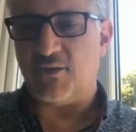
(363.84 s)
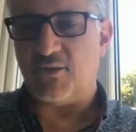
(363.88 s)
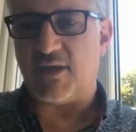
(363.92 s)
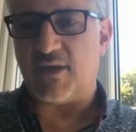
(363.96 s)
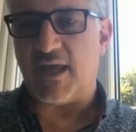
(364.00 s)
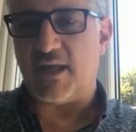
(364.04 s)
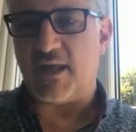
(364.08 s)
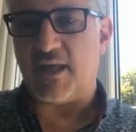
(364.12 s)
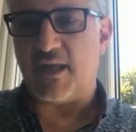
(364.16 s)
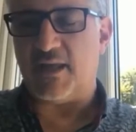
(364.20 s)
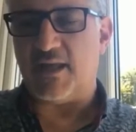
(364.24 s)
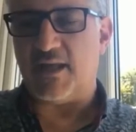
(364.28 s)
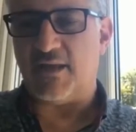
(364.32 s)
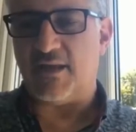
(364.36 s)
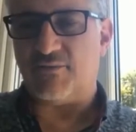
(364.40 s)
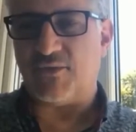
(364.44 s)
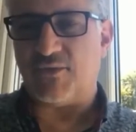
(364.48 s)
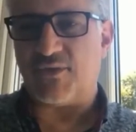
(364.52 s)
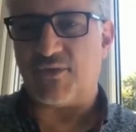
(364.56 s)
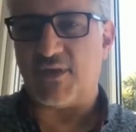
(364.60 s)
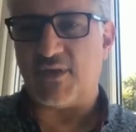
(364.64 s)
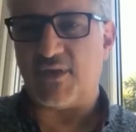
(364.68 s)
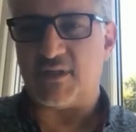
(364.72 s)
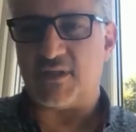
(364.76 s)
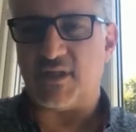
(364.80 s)
UK, in level
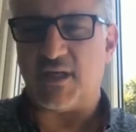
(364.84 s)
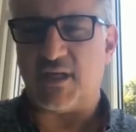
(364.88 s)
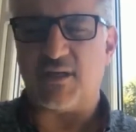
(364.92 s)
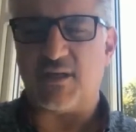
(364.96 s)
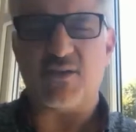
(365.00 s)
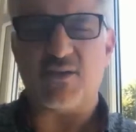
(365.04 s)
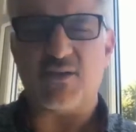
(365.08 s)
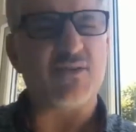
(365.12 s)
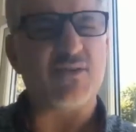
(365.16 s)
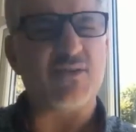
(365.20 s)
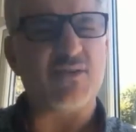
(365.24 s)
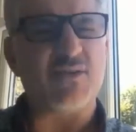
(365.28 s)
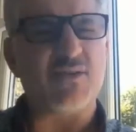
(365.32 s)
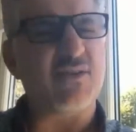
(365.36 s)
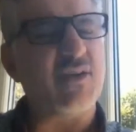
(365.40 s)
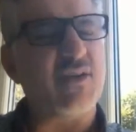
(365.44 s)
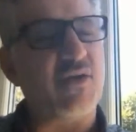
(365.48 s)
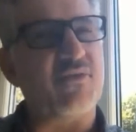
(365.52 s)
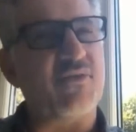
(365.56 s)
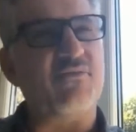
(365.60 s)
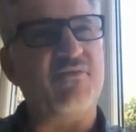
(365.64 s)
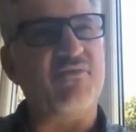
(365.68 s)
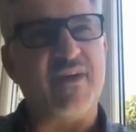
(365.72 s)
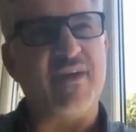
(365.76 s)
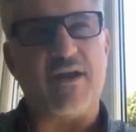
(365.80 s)
39. Not
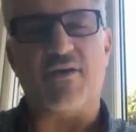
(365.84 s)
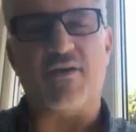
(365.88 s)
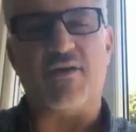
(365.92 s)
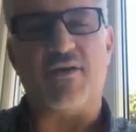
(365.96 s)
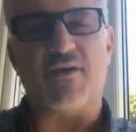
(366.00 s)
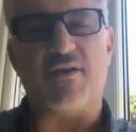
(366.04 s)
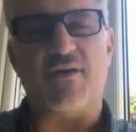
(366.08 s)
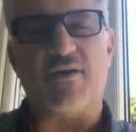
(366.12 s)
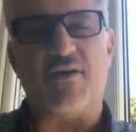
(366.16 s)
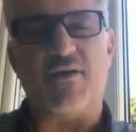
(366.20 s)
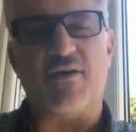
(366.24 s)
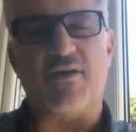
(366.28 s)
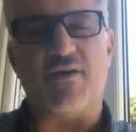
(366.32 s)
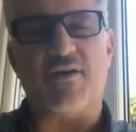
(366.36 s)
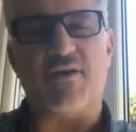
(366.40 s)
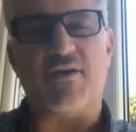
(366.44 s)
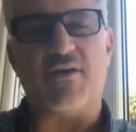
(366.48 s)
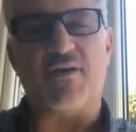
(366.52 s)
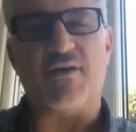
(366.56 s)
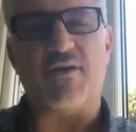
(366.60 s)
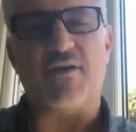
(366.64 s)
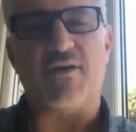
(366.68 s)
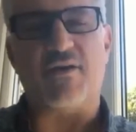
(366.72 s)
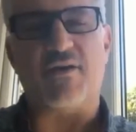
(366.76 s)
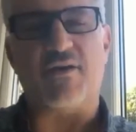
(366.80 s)
very first, but one of the
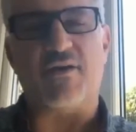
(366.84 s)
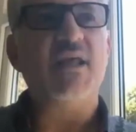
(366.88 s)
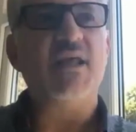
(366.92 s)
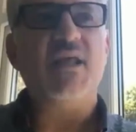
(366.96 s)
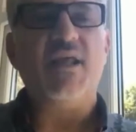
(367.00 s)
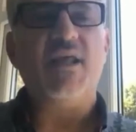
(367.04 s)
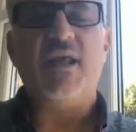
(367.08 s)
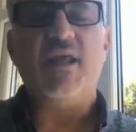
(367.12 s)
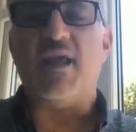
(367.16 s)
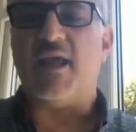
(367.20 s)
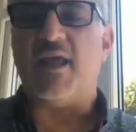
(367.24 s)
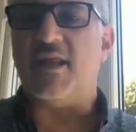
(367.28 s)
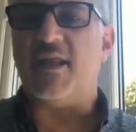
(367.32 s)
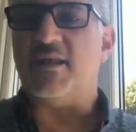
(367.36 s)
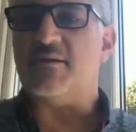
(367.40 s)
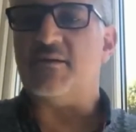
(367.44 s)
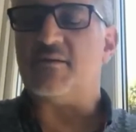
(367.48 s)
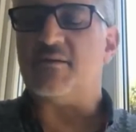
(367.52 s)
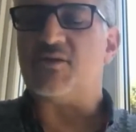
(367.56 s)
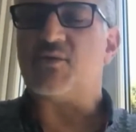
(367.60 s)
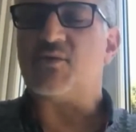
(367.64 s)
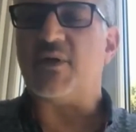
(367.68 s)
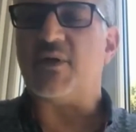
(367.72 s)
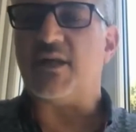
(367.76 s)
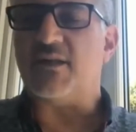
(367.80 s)
first, in
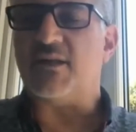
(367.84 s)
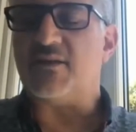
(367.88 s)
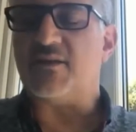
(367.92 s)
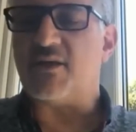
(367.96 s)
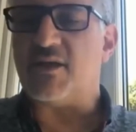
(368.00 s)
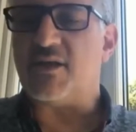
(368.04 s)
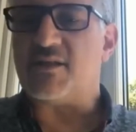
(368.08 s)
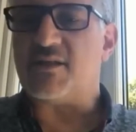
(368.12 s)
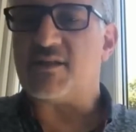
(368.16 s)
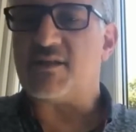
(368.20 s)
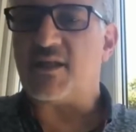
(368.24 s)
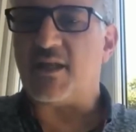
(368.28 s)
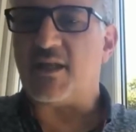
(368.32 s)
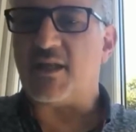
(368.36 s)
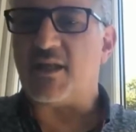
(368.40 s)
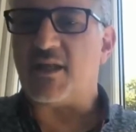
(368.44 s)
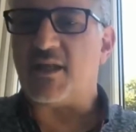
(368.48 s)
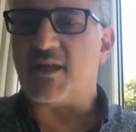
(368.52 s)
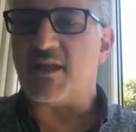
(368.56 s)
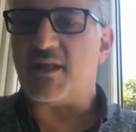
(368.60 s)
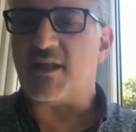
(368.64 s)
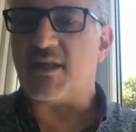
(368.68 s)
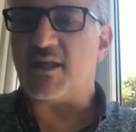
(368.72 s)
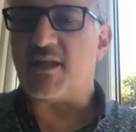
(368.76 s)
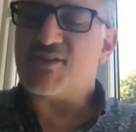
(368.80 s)
2013.
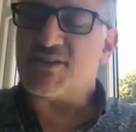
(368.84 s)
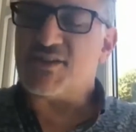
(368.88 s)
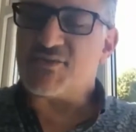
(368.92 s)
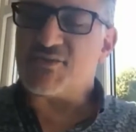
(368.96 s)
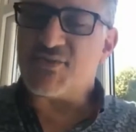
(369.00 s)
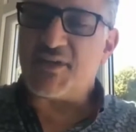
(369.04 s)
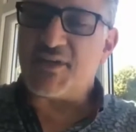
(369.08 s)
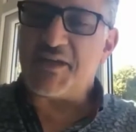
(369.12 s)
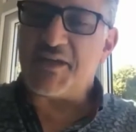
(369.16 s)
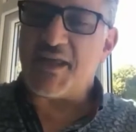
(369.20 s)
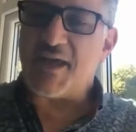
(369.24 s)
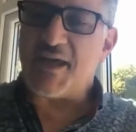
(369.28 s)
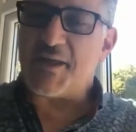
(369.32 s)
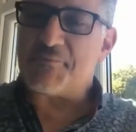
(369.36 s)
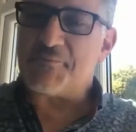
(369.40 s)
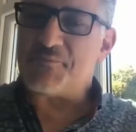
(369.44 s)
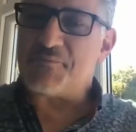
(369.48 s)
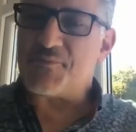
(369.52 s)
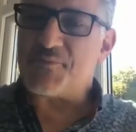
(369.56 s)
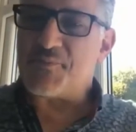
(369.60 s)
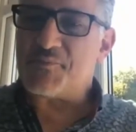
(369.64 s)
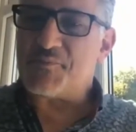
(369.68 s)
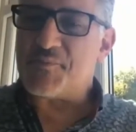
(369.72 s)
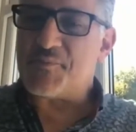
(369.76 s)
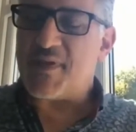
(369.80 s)
Actually, it's funny, I
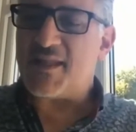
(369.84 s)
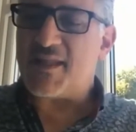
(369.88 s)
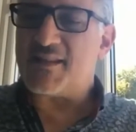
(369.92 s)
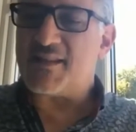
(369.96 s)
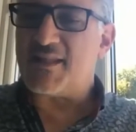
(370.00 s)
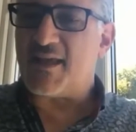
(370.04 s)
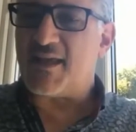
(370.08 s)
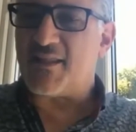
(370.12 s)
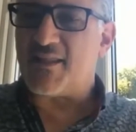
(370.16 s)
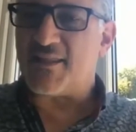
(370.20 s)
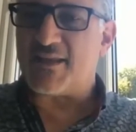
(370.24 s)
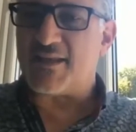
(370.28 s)
met the other